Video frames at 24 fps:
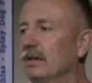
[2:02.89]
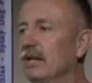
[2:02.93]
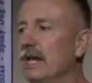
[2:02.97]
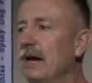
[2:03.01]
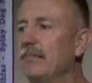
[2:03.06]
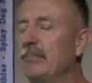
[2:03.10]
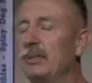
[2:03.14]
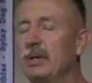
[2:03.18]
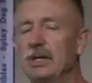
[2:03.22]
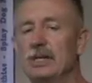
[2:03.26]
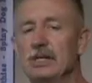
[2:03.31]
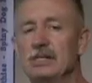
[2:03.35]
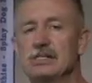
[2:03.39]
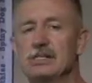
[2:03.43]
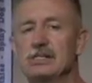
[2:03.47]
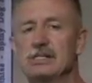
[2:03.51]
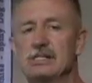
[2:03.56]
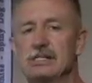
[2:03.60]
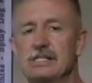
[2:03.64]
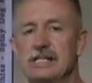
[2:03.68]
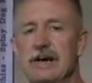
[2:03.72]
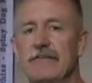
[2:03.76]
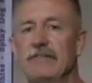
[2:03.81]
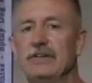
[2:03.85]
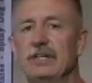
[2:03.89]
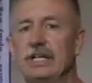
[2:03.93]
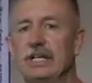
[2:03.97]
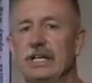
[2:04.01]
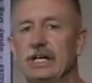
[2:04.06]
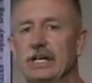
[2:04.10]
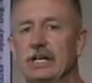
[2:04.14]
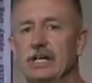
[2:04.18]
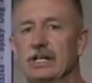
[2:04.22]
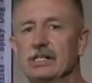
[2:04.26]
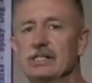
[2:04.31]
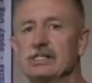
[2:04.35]
leopards, 7
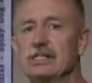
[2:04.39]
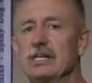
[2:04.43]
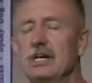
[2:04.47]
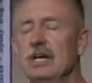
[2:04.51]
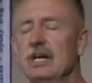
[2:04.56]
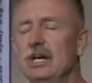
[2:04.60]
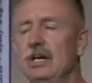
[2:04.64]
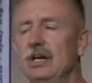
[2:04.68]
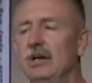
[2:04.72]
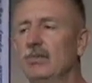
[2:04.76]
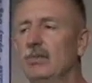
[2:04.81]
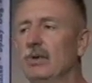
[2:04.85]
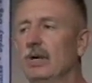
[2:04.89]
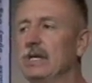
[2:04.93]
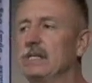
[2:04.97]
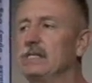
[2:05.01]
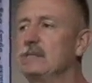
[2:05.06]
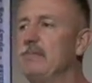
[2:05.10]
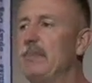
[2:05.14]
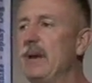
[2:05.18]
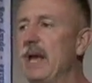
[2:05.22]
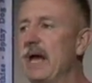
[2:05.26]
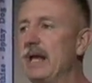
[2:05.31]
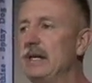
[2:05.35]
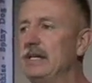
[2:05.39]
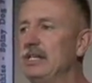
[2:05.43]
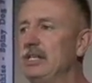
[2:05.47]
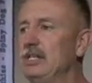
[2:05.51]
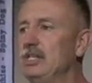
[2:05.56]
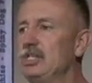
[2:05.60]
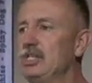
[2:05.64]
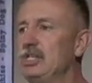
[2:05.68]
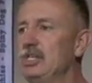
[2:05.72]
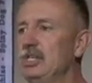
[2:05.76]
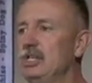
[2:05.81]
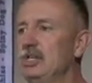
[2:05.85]
gills. We're
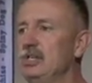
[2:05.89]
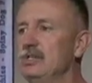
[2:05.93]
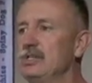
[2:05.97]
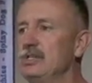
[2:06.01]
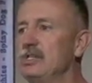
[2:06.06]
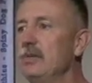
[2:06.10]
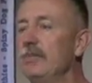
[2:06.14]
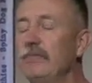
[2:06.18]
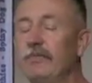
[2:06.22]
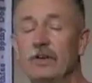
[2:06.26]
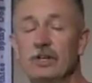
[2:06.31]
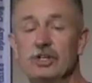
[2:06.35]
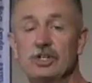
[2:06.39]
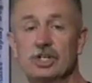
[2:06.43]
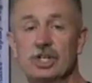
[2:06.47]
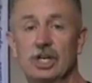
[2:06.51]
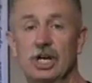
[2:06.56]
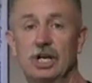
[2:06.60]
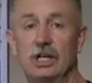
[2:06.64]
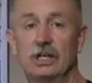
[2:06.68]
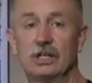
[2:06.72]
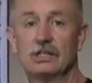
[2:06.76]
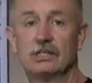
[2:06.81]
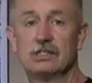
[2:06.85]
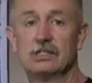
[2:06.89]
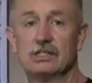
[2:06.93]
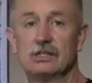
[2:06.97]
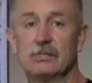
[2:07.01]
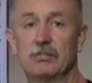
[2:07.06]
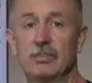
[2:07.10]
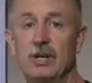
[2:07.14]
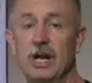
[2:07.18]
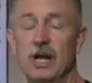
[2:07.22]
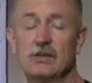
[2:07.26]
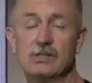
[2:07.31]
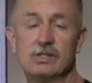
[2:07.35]
expanding to soupfin sharks,
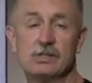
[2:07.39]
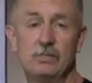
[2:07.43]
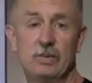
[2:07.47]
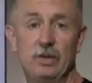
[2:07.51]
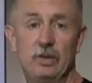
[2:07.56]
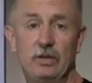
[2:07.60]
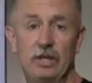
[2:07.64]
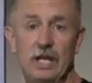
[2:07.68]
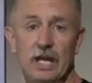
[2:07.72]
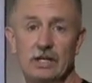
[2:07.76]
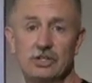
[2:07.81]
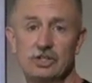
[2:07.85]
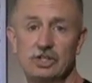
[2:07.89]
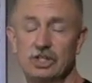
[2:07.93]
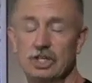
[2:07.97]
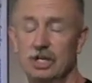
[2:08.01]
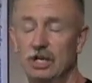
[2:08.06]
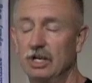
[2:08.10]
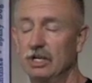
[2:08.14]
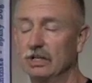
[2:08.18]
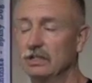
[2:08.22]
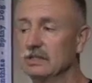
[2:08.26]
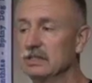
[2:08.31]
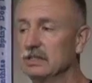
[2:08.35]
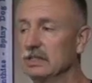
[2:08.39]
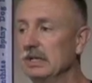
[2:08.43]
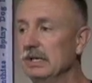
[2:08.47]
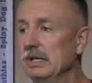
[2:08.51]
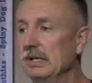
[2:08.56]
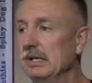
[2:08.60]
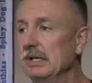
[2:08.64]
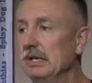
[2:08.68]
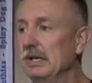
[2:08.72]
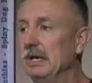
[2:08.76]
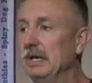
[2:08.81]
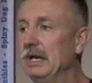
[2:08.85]
brown smoothhand sharks,
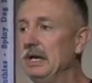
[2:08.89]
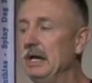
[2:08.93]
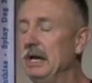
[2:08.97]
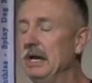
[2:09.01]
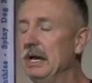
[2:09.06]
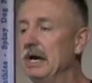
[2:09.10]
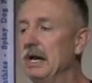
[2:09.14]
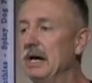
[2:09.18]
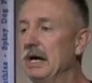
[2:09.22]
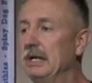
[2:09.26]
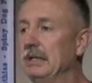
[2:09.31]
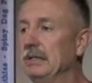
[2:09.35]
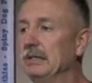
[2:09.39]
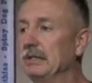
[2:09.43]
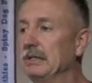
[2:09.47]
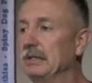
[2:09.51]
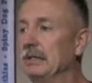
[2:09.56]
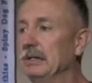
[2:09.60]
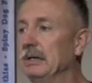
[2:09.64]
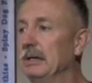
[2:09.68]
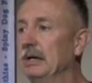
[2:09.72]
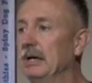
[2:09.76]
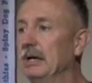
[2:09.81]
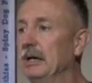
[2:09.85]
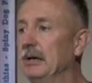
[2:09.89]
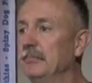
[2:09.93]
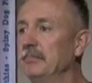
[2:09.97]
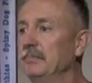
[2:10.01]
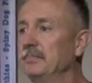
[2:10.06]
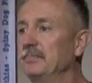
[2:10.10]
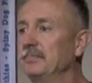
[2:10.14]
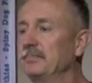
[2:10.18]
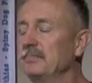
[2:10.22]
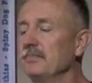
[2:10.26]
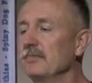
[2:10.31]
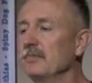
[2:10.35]
and
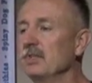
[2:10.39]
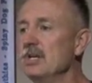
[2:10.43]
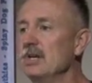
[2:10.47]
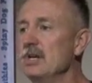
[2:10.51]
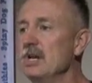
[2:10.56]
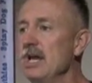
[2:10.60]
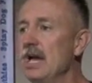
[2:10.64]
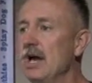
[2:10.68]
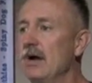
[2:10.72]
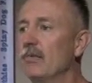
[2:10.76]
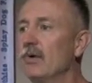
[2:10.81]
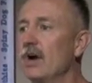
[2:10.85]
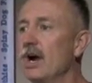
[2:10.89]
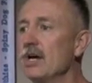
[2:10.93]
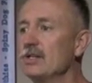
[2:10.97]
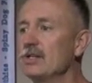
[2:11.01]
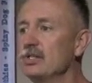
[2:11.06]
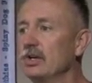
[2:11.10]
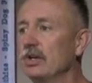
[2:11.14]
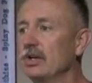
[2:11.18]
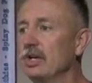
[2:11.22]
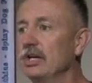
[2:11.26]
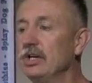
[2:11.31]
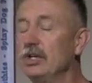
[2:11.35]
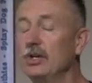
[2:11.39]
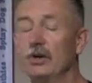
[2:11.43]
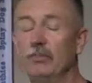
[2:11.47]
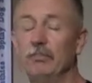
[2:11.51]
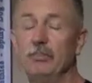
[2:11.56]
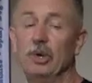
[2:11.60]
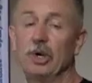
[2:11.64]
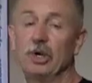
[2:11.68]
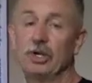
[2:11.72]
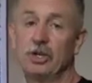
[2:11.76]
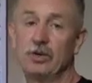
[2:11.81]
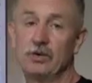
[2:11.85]
we're also going to do a
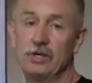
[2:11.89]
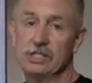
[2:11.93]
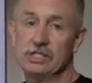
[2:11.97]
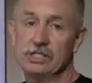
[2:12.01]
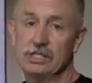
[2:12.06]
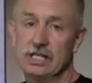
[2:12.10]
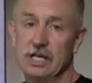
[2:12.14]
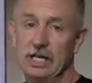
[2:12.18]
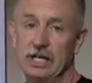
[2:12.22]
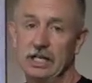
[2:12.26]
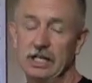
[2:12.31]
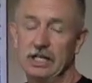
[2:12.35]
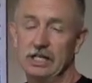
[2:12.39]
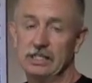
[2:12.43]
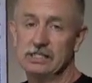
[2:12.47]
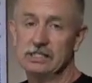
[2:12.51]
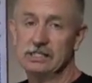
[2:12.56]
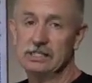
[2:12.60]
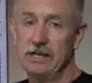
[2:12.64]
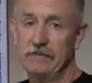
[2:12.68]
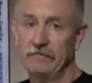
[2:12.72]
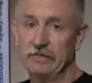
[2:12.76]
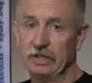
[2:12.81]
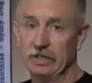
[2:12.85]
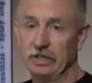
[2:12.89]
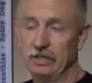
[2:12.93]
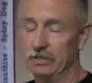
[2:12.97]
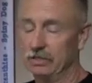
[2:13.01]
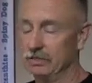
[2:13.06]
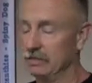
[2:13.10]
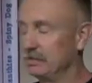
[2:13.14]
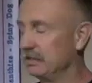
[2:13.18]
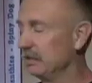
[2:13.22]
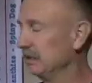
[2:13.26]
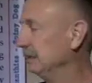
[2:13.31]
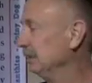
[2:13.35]
mercury study in 7
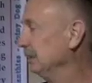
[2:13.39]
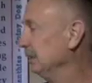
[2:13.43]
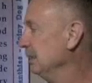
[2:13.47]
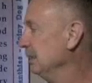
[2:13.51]
gills.